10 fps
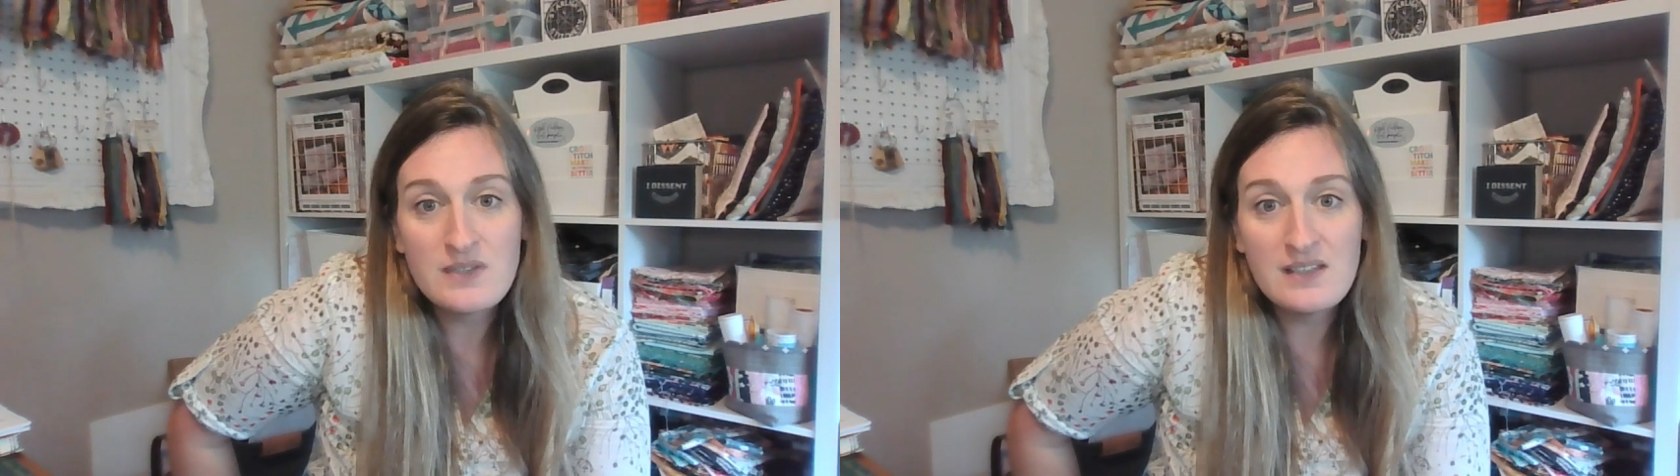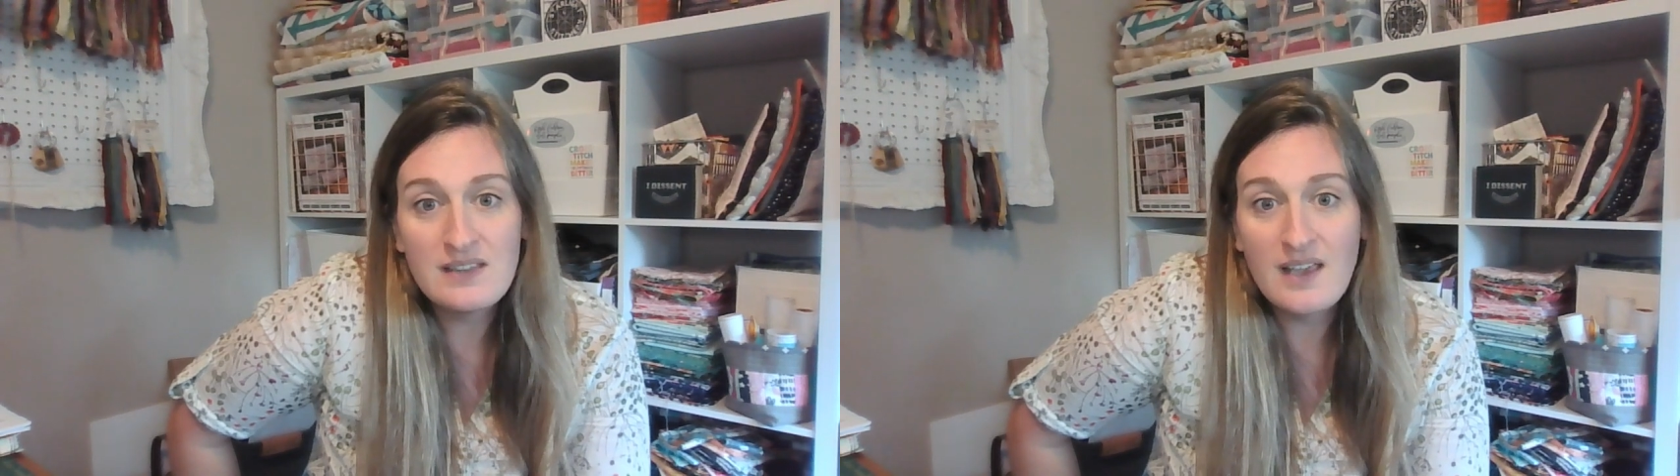
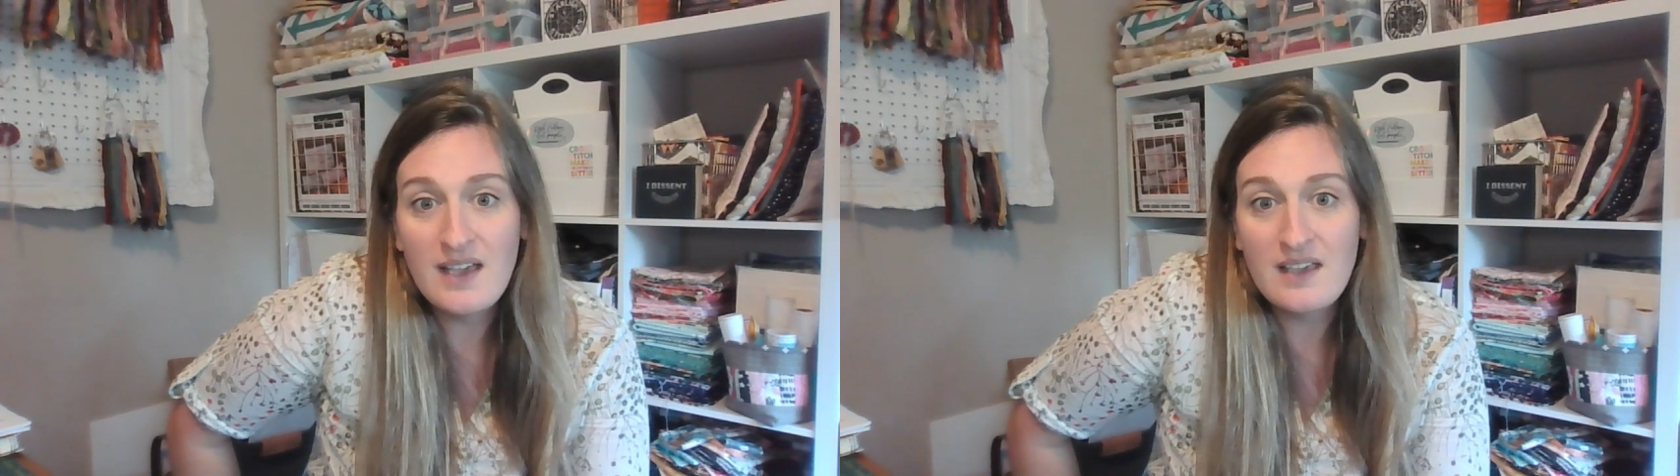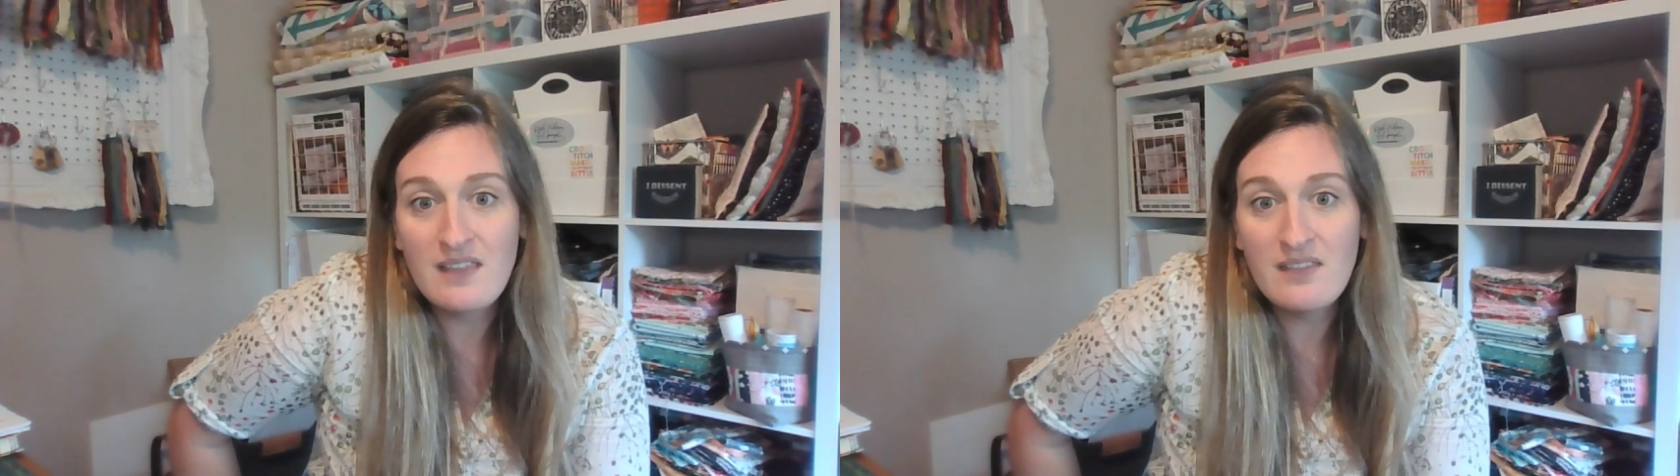Really
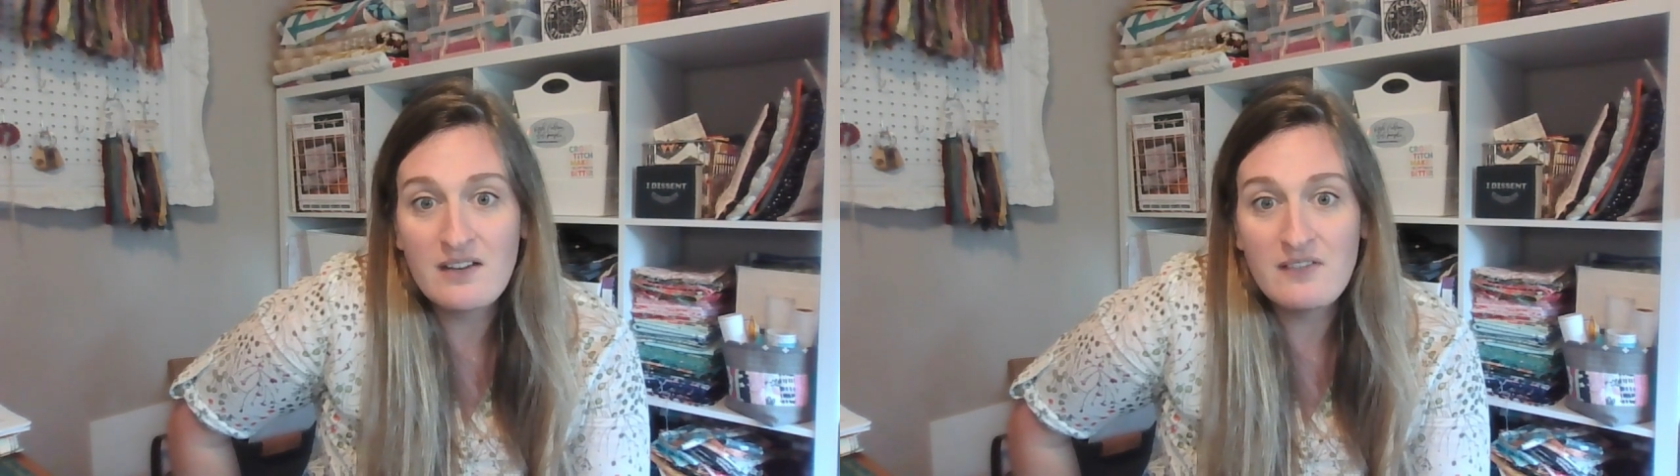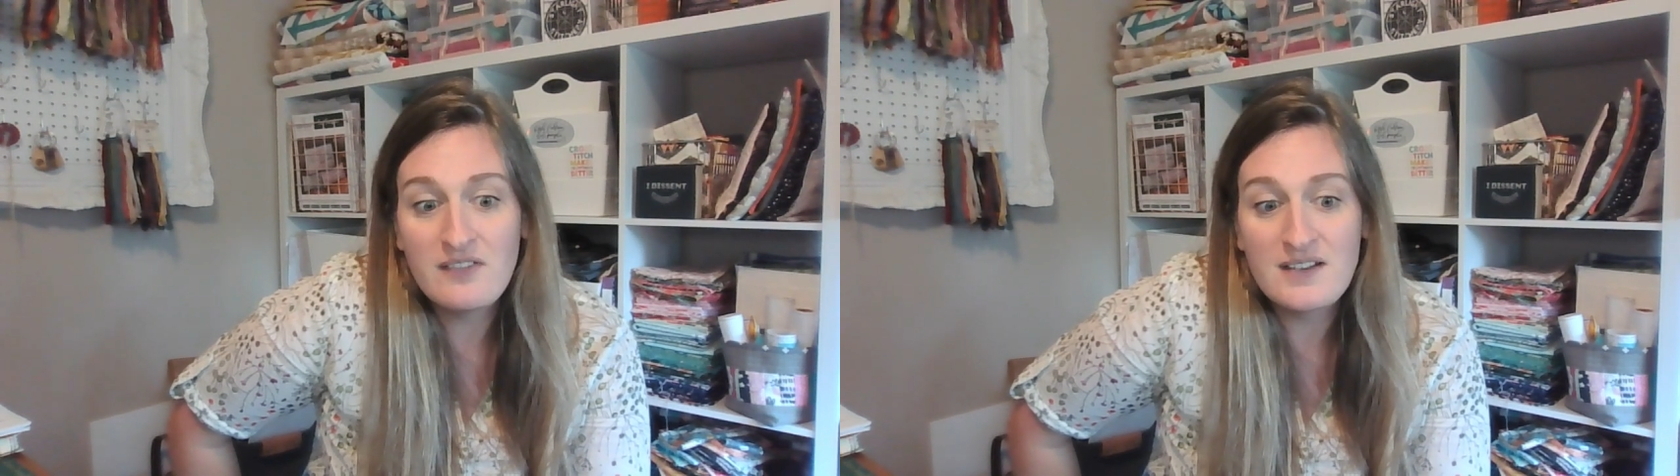like
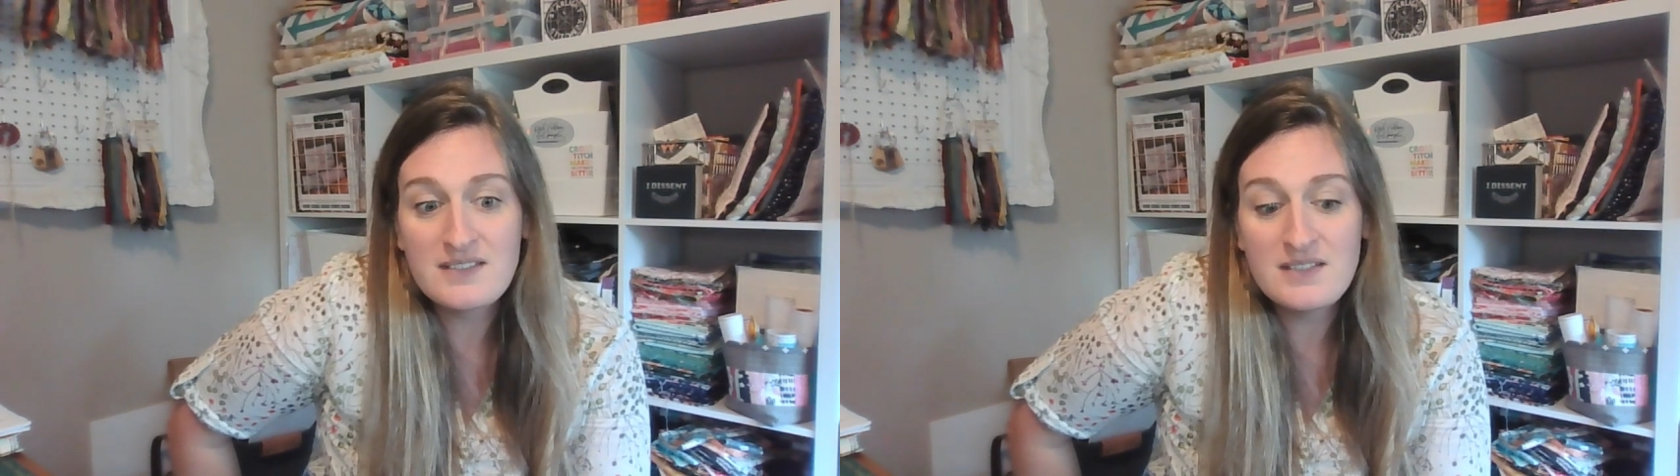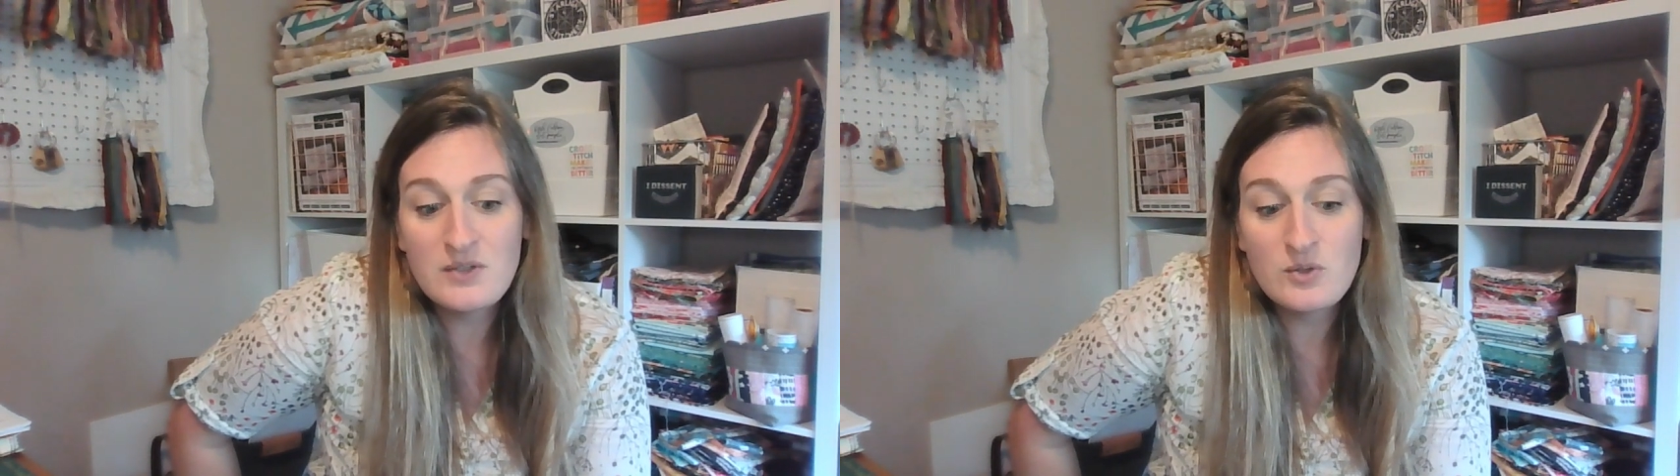their
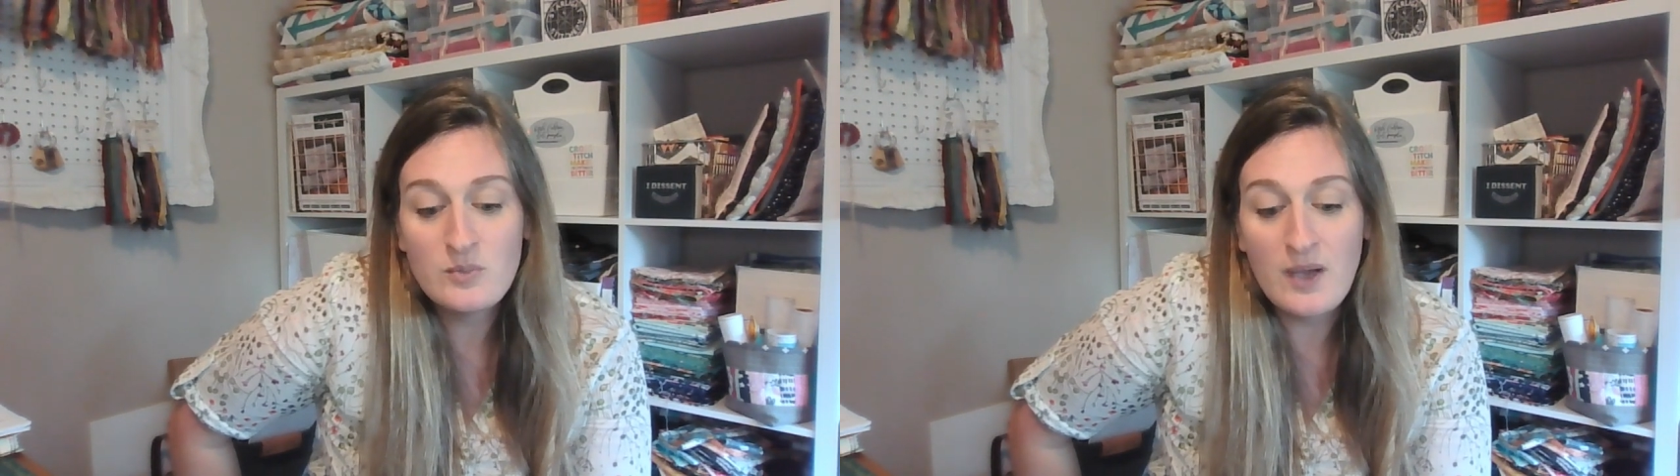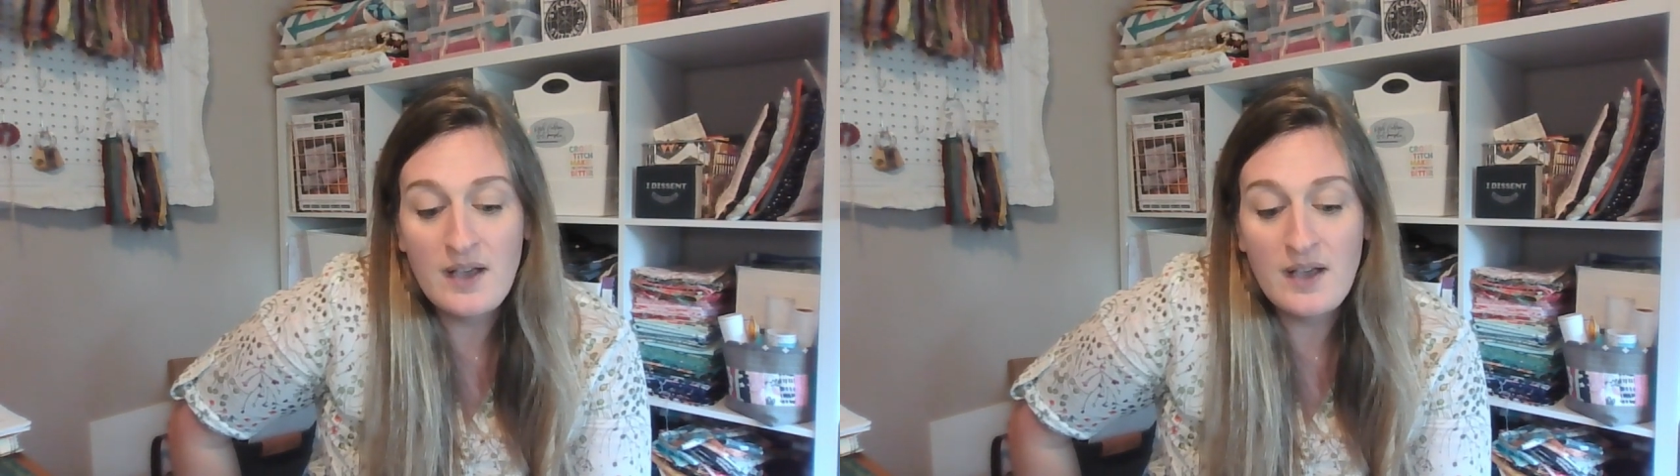floss tube.